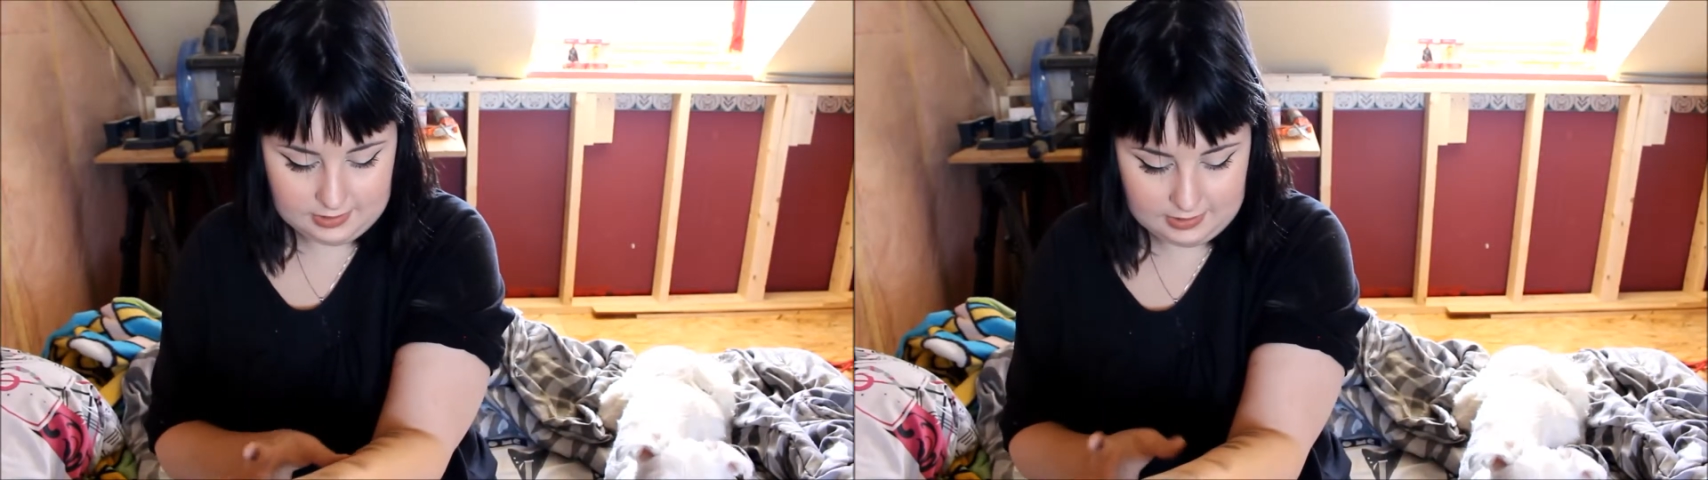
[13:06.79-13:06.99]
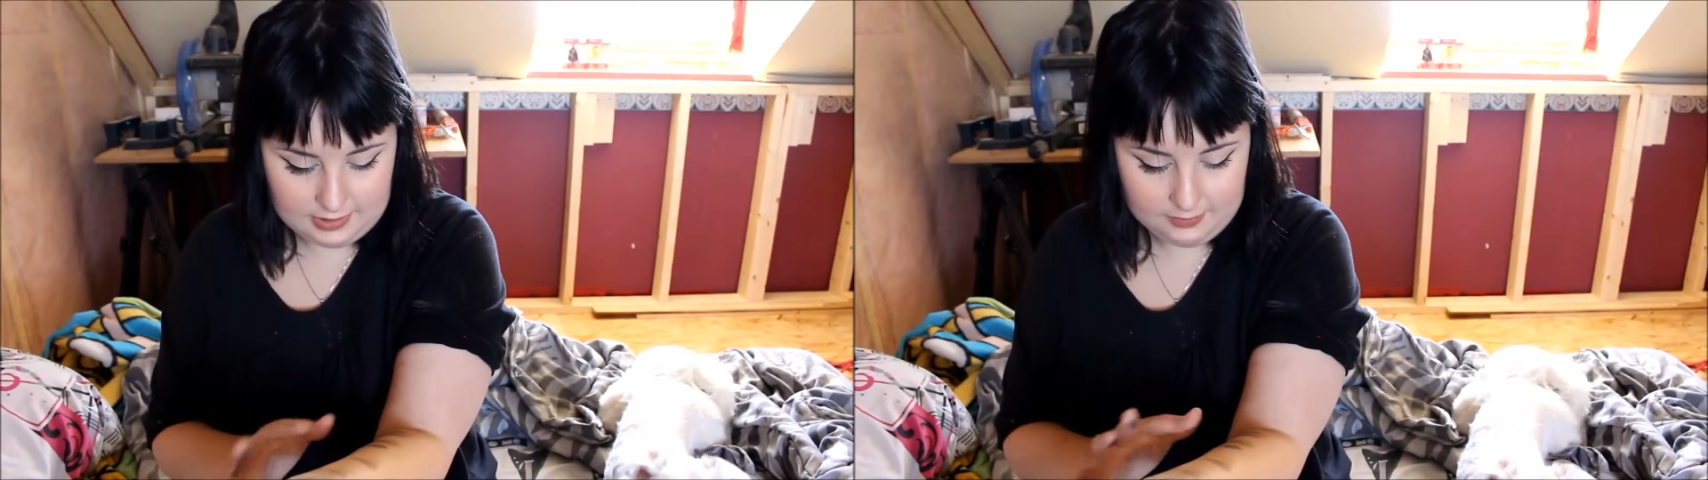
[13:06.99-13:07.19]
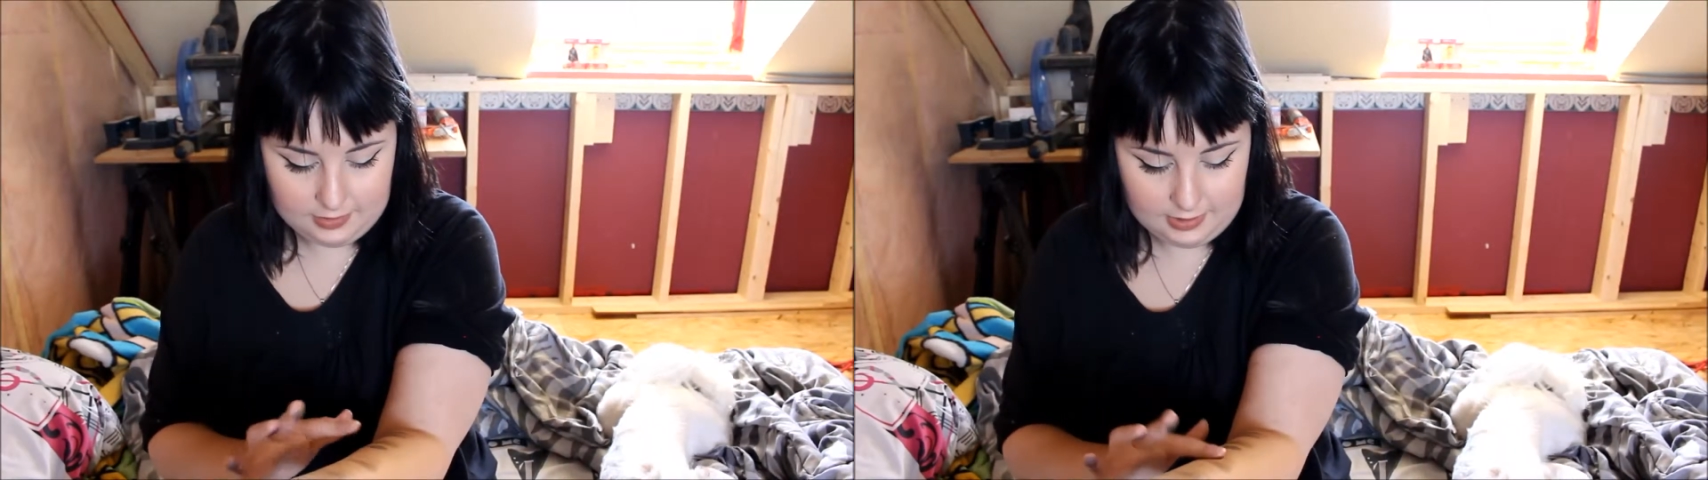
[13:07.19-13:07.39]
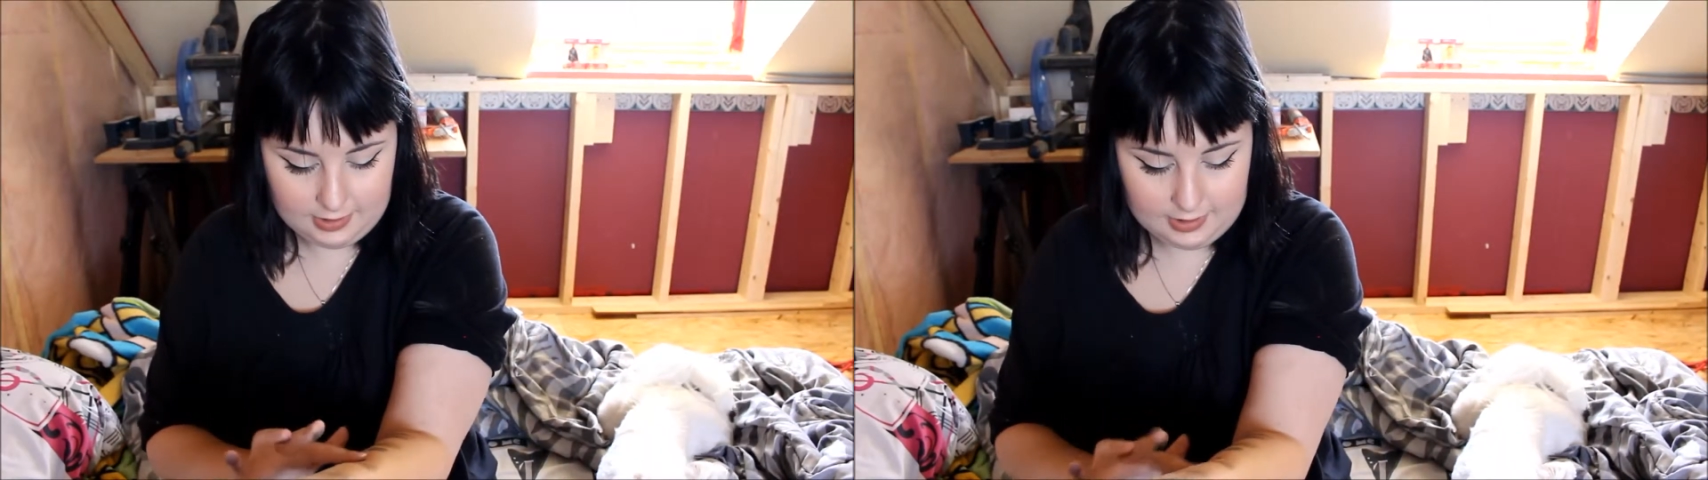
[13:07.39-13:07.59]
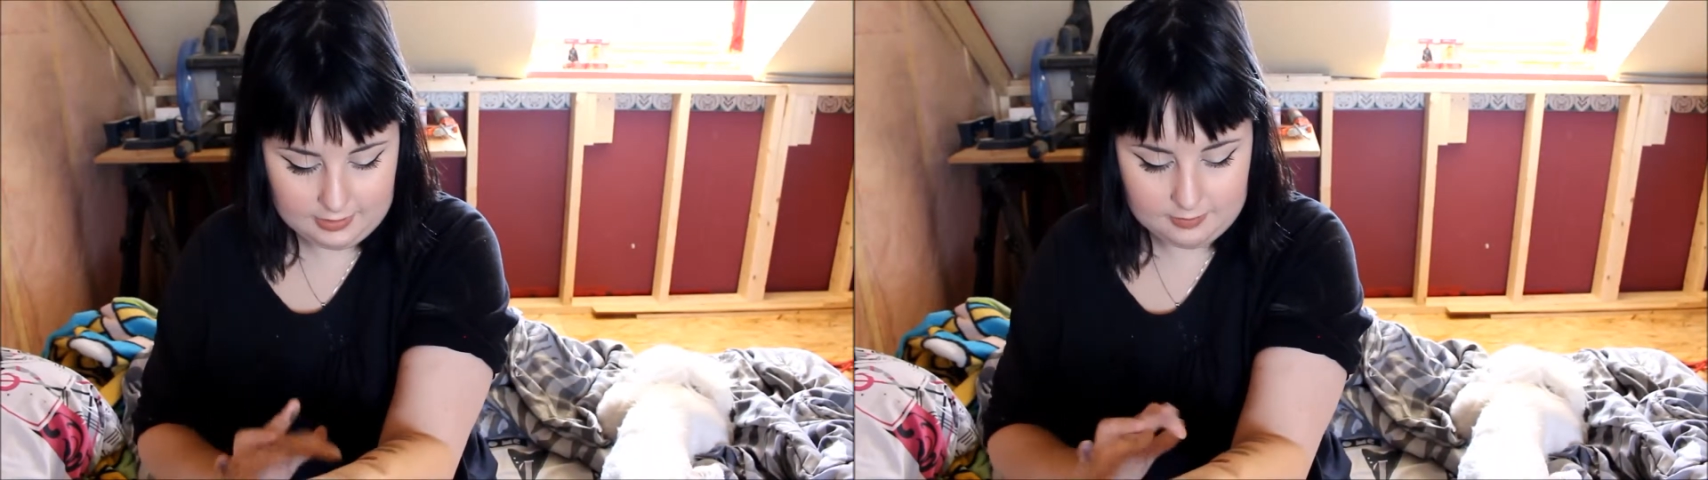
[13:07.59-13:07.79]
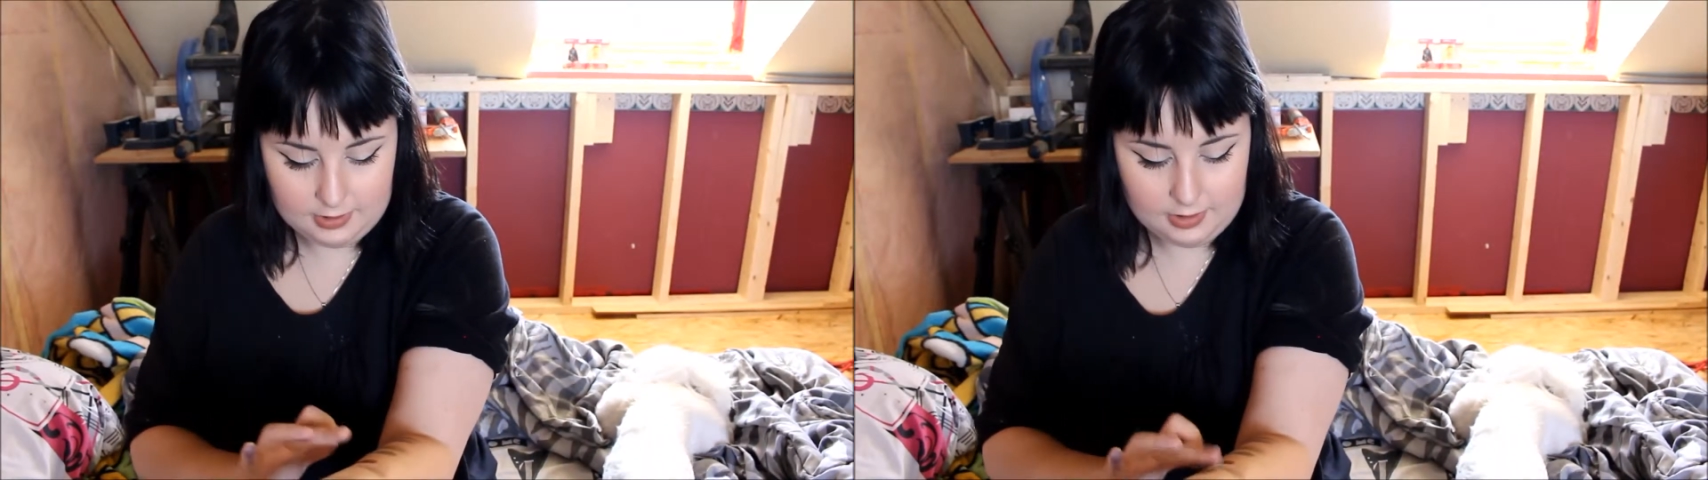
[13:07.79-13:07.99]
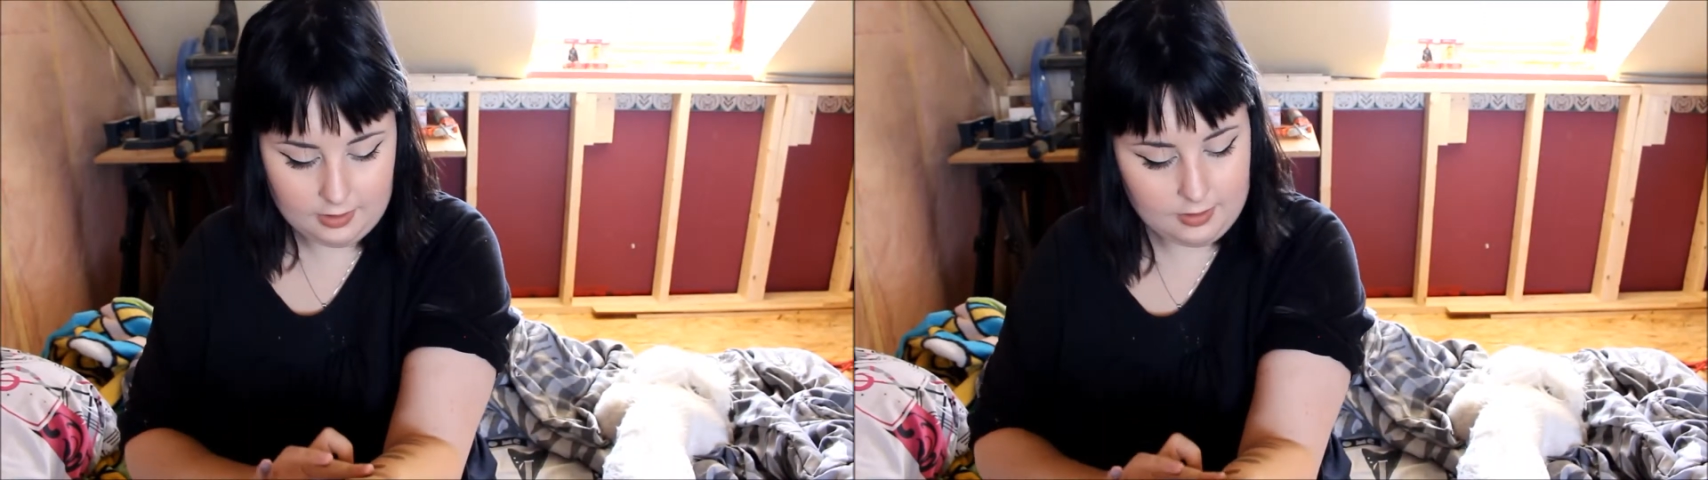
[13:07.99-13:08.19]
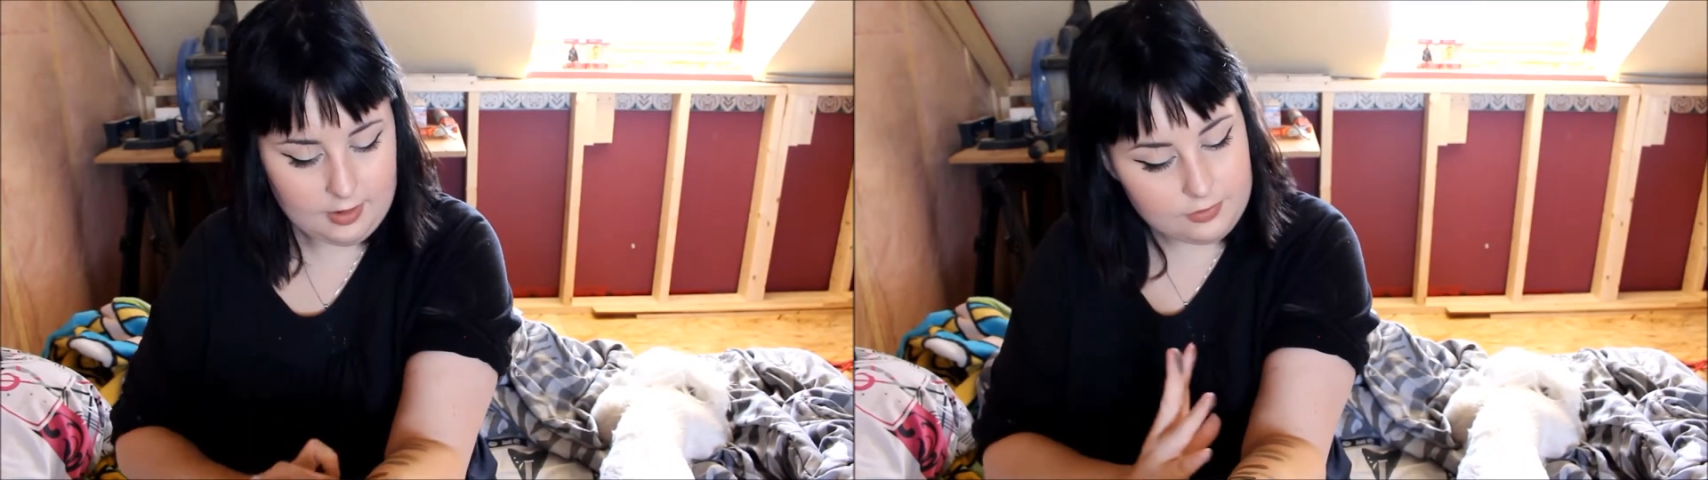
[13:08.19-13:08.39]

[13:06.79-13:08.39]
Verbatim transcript: skipped on it but